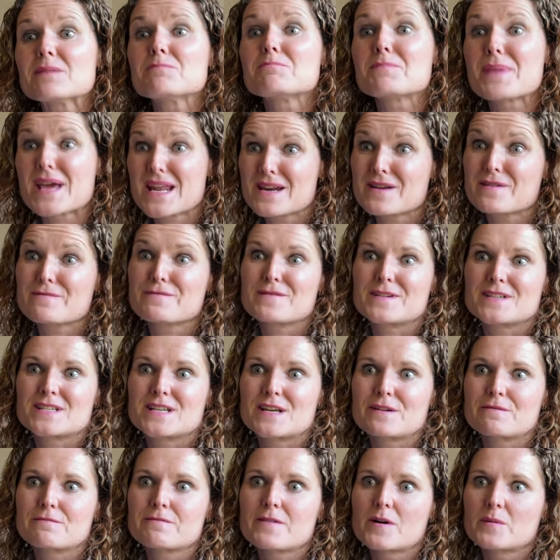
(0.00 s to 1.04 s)

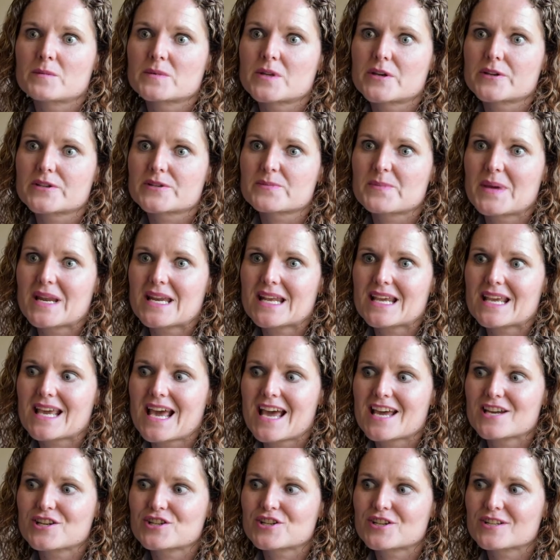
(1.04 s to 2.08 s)
benefiting from those
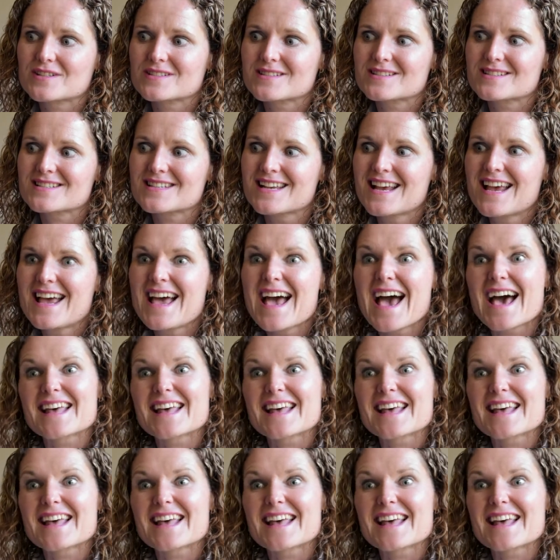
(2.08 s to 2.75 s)
medications.